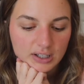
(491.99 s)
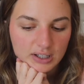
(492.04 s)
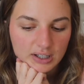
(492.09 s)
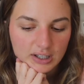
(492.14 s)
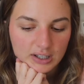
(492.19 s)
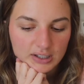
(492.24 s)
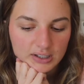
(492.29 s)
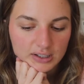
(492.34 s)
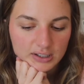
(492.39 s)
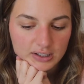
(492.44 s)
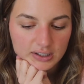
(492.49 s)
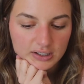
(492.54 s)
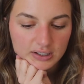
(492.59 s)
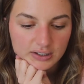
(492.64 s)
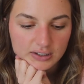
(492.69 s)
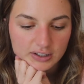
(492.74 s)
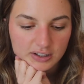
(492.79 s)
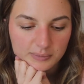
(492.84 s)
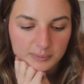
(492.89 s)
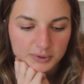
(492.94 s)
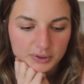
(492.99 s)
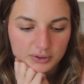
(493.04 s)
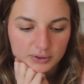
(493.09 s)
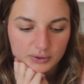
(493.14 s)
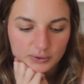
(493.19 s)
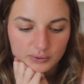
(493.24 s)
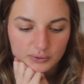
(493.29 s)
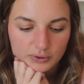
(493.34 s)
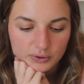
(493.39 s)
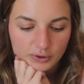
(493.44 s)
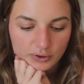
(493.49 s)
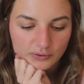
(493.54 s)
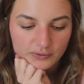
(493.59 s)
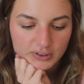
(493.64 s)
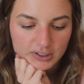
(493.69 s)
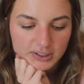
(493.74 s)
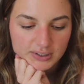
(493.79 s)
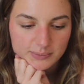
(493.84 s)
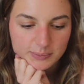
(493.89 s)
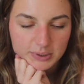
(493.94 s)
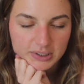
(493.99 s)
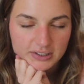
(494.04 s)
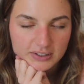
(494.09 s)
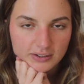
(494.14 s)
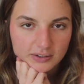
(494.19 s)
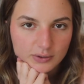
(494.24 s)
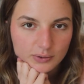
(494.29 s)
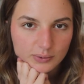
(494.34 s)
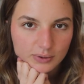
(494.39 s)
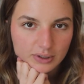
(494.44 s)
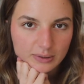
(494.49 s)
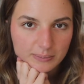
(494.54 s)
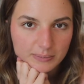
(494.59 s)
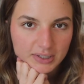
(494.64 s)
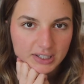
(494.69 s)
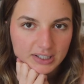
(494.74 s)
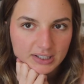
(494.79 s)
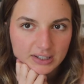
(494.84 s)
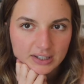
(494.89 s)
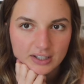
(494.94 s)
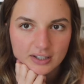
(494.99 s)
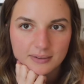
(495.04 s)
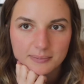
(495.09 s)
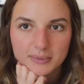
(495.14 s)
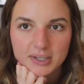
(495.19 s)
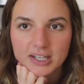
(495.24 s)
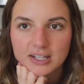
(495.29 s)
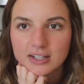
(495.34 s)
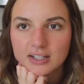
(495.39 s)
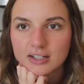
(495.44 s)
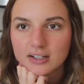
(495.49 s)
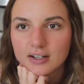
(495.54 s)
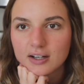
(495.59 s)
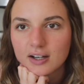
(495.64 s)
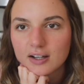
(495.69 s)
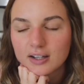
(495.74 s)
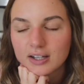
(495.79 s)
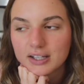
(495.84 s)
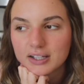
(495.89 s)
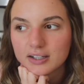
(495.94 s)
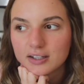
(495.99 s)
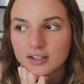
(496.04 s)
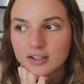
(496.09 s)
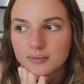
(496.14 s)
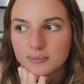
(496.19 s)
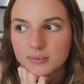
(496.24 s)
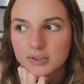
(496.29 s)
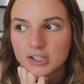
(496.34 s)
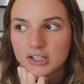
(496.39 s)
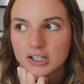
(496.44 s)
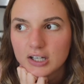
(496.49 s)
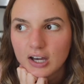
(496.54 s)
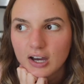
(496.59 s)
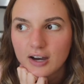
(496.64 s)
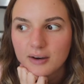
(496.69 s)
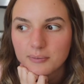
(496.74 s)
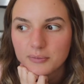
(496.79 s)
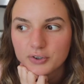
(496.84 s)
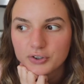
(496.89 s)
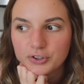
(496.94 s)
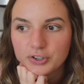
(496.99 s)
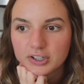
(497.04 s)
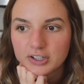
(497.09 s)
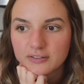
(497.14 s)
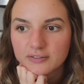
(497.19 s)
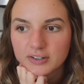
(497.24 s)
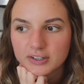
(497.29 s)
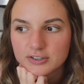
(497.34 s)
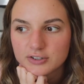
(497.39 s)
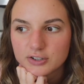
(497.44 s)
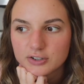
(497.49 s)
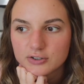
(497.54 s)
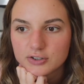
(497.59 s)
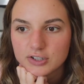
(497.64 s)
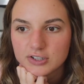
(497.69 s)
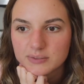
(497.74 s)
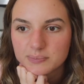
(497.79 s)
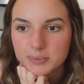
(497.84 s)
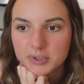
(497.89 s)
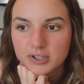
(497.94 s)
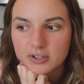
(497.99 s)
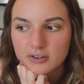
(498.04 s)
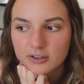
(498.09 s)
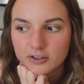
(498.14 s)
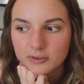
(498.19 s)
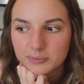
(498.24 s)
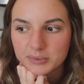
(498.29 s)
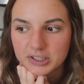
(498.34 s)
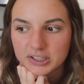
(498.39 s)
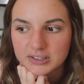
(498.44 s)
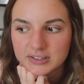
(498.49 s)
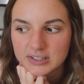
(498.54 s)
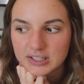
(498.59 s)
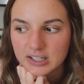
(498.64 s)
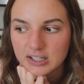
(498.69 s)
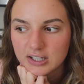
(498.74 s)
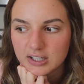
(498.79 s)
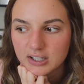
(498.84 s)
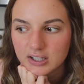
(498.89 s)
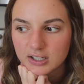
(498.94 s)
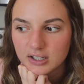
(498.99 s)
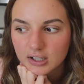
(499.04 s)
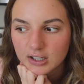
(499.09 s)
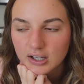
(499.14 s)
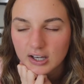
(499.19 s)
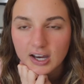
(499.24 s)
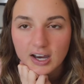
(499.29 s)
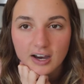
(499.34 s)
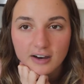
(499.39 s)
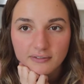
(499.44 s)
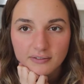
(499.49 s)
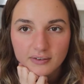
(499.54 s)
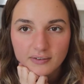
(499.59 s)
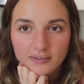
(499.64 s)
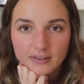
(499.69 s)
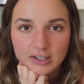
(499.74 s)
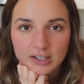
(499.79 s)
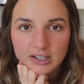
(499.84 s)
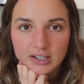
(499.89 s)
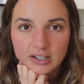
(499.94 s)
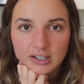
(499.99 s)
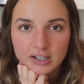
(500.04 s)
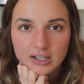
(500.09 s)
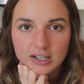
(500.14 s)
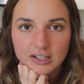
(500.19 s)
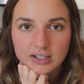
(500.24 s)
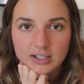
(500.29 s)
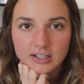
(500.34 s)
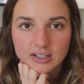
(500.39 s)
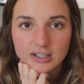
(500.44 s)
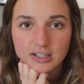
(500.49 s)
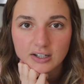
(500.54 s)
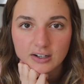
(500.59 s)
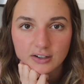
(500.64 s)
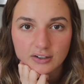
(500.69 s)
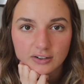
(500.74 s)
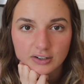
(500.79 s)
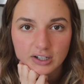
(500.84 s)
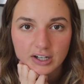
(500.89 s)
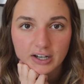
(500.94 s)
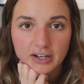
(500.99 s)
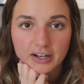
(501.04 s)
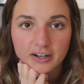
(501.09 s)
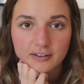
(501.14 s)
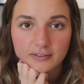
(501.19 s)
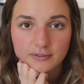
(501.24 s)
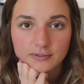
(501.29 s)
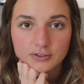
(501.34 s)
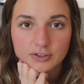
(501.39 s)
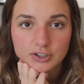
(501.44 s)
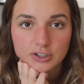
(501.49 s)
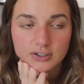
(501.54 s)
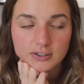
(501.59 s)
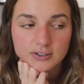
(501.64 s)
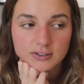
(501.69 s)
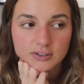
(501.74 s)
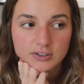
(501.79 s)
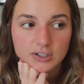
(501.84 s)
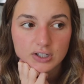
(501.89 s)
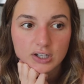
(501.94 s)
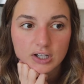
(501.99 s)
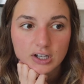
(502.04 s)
And I'm a little nervous because I don't want to make them and then not like them. I'm wondering if I should just put almonds in half of it and then the other half just